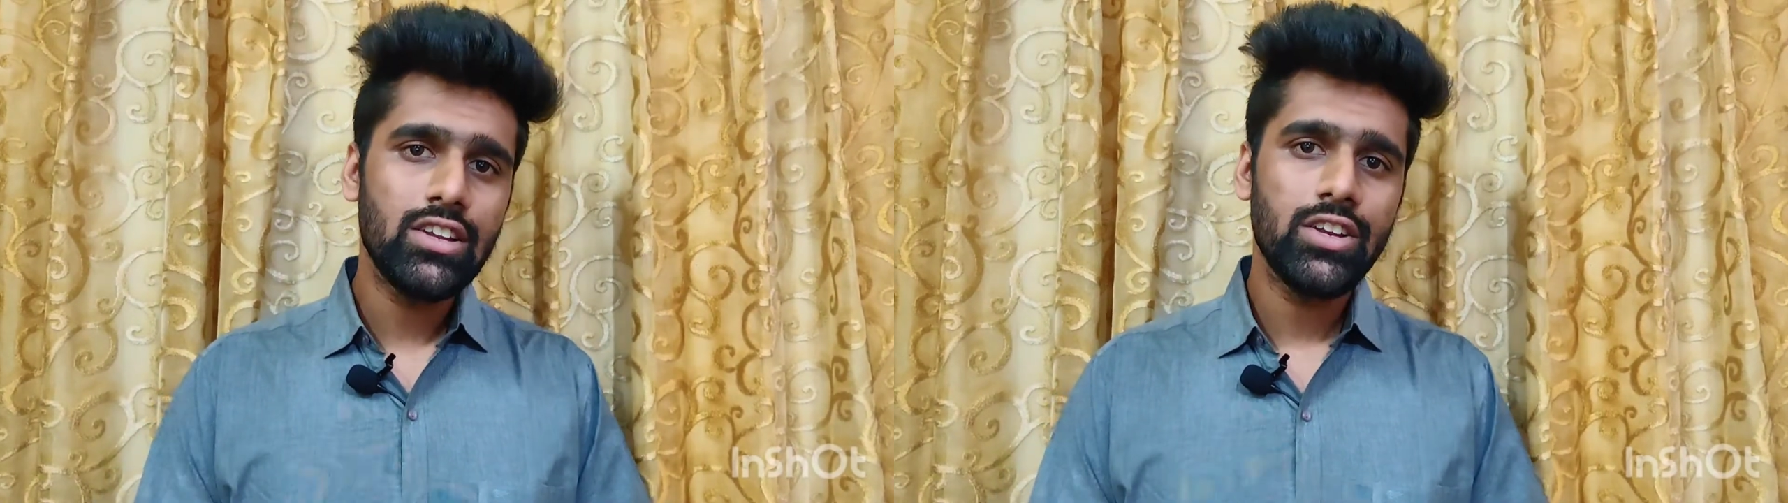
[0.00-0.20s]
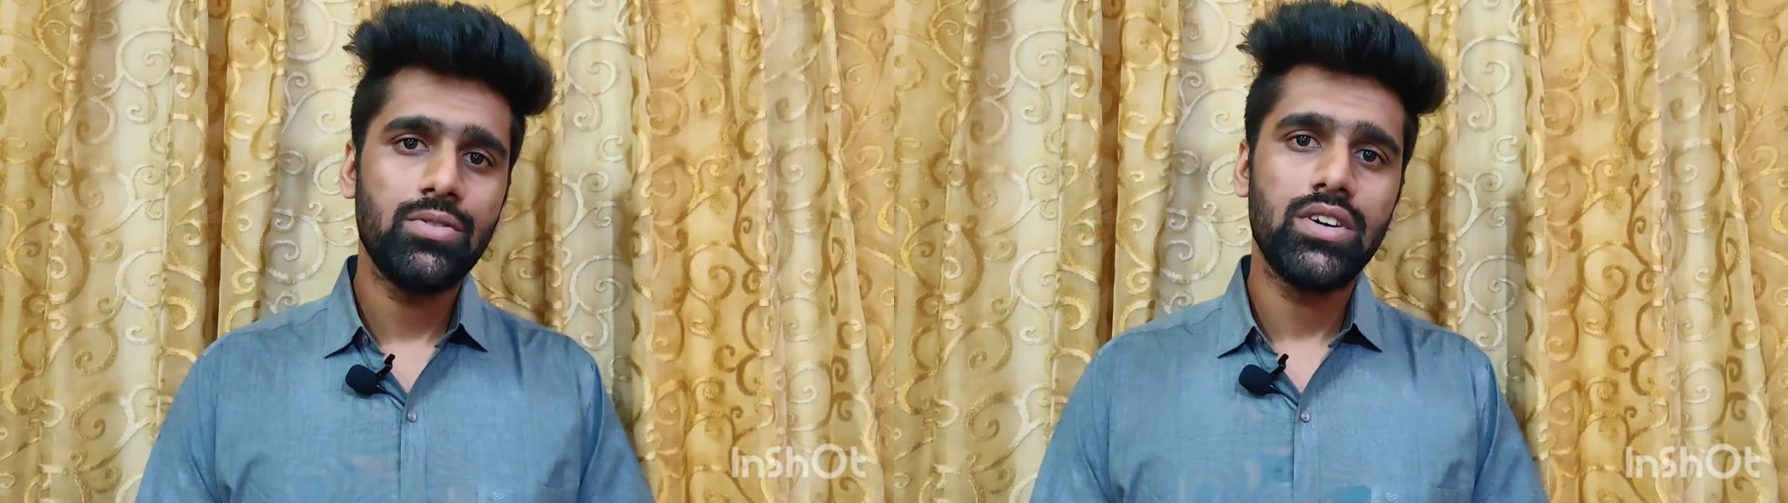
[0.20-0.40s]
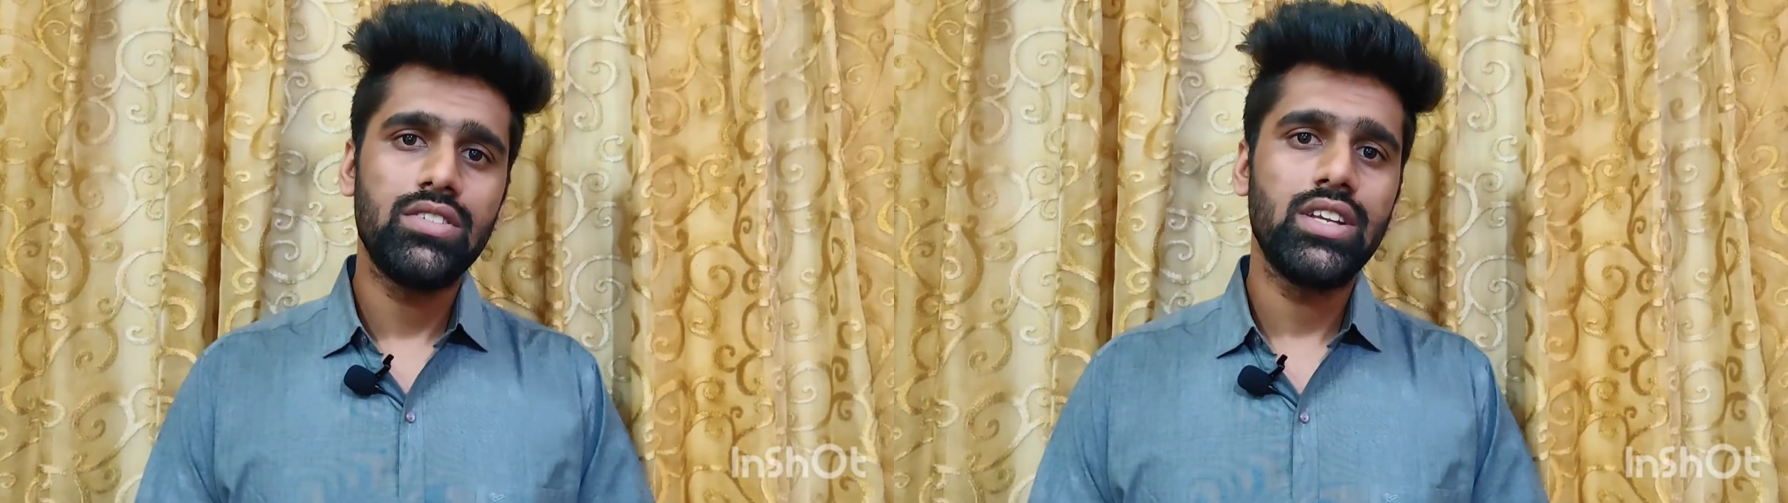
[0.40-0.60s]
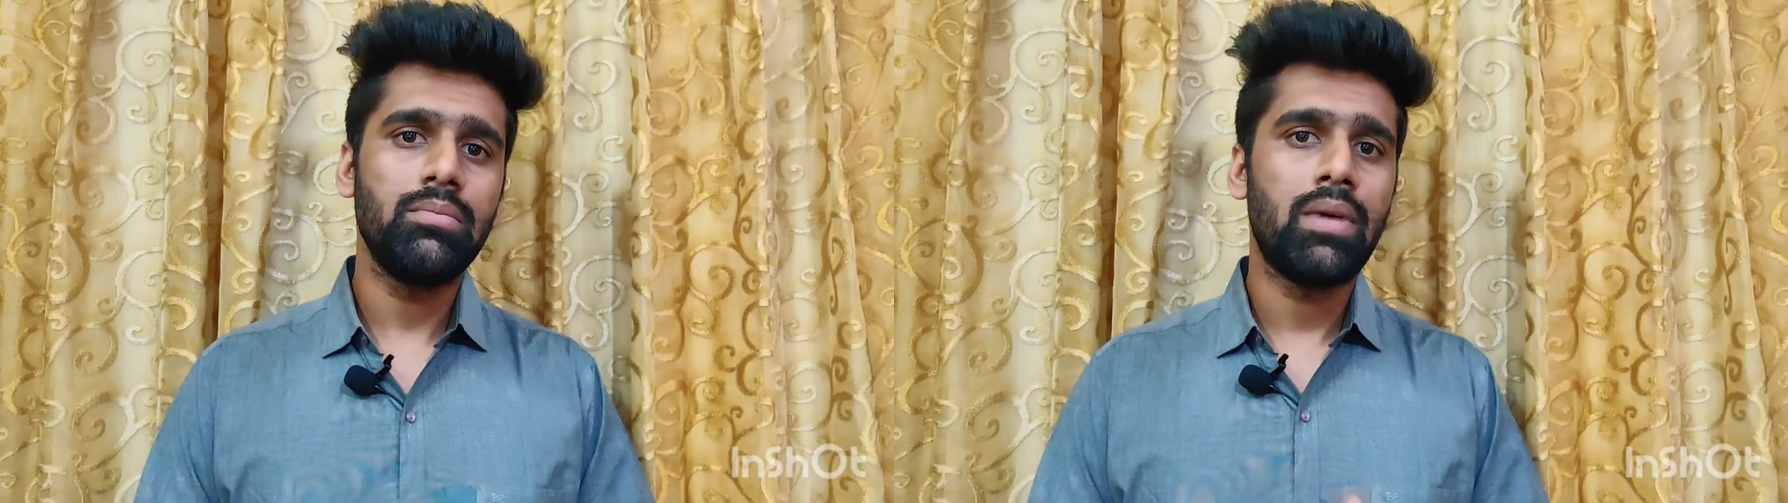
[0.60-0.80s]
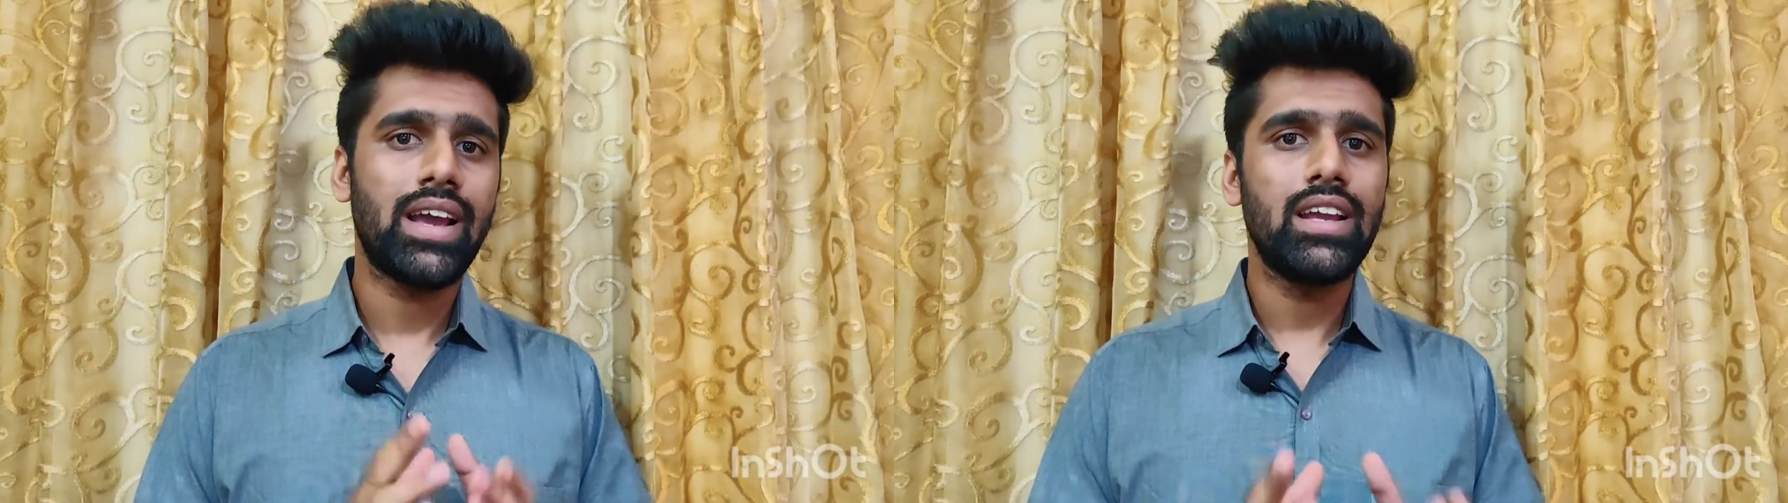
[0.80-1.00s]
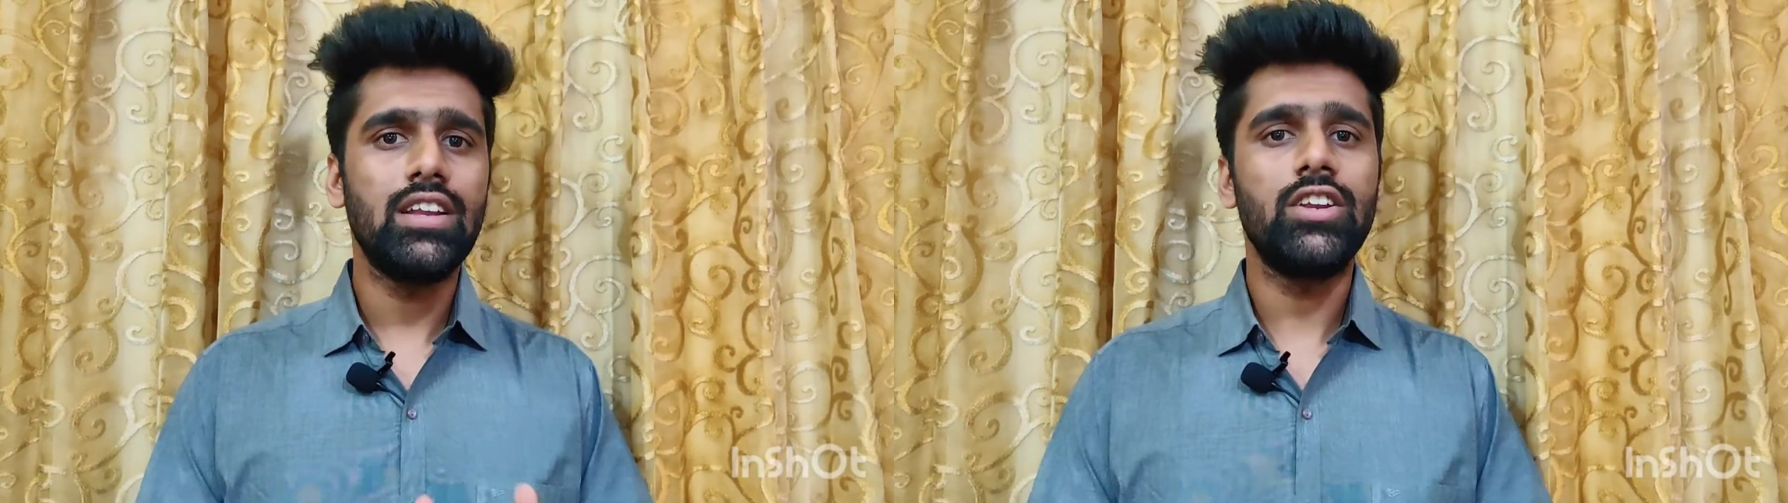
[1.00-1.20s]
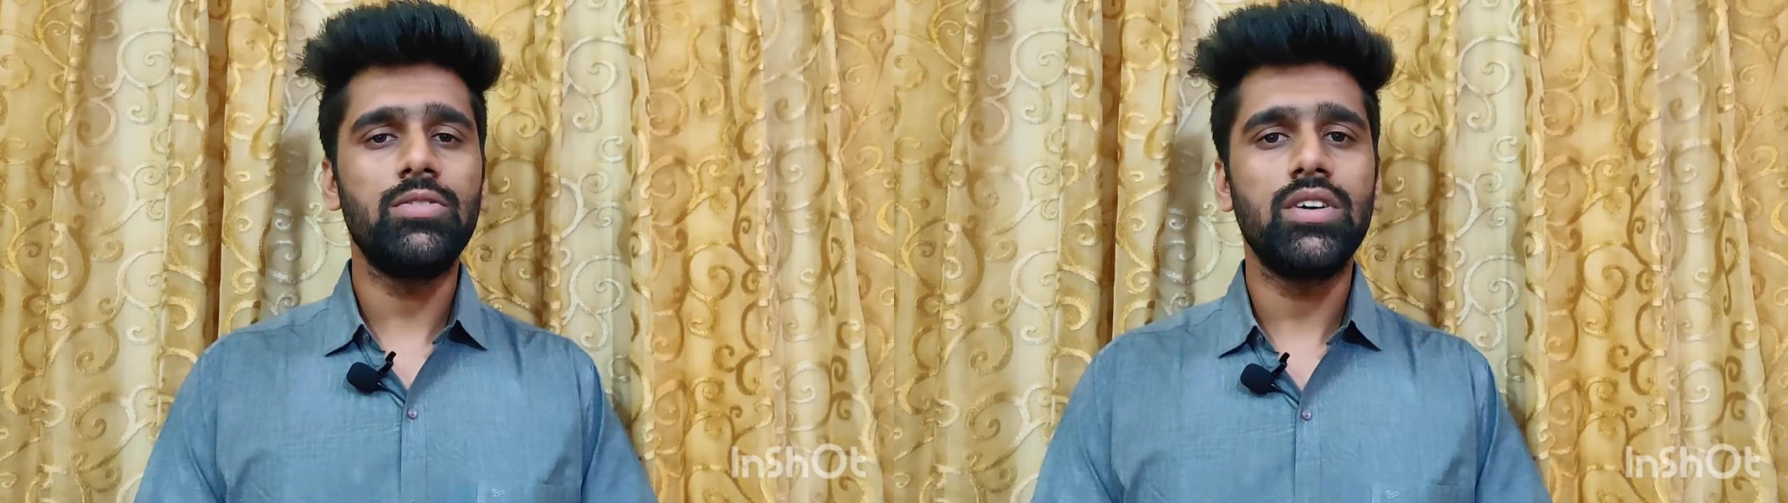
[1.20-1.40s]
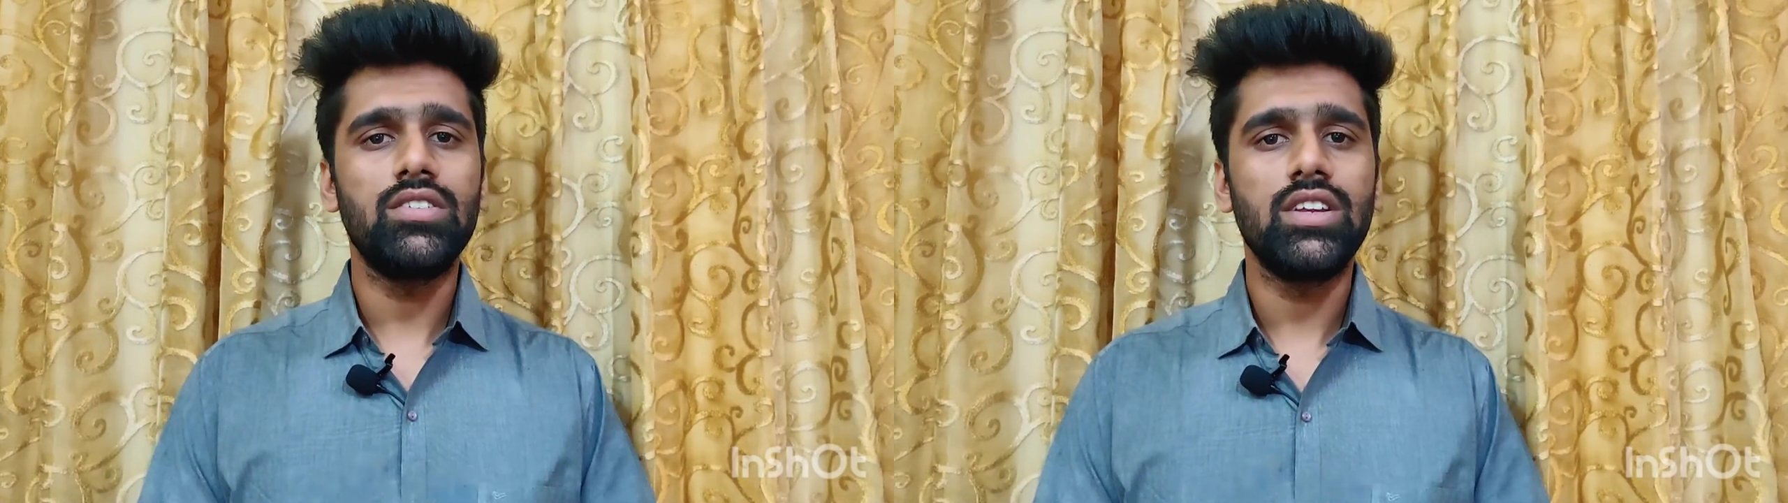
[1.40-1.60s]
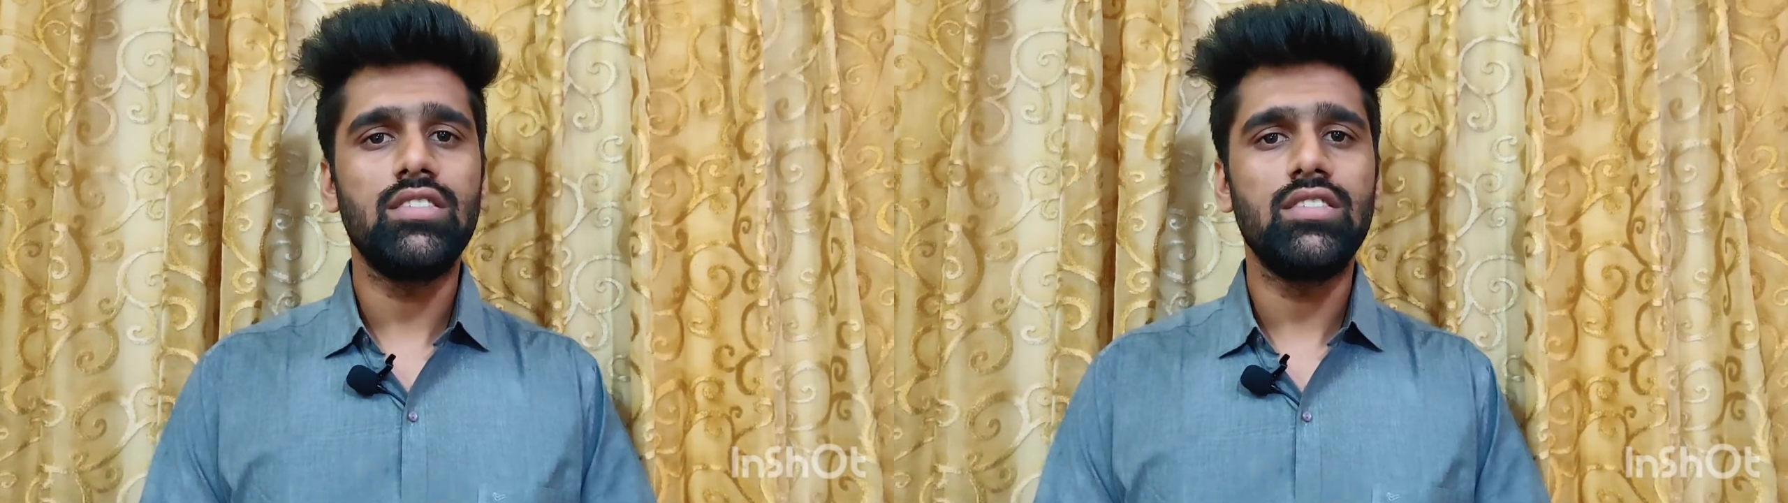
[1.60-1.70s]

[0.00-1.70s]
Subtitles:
University